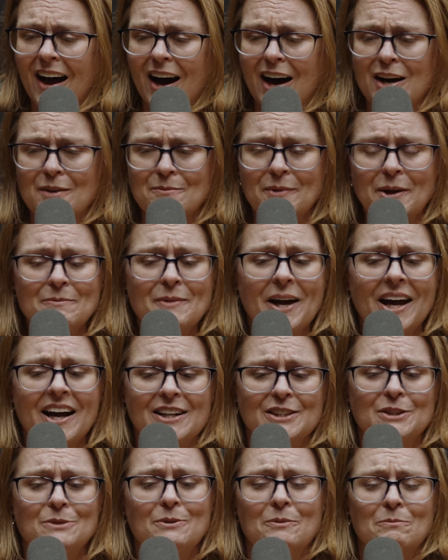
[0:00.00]
me and my
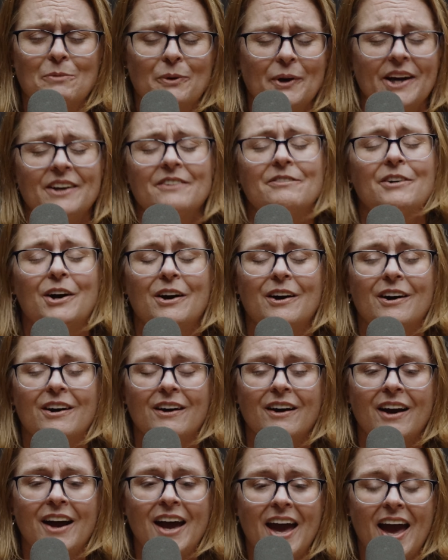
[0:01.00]
husband prayed for
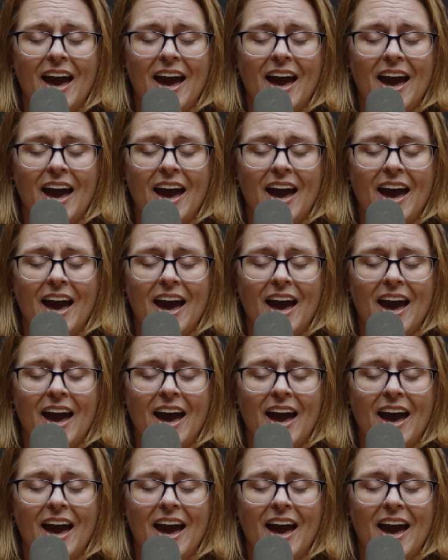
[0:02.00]
her.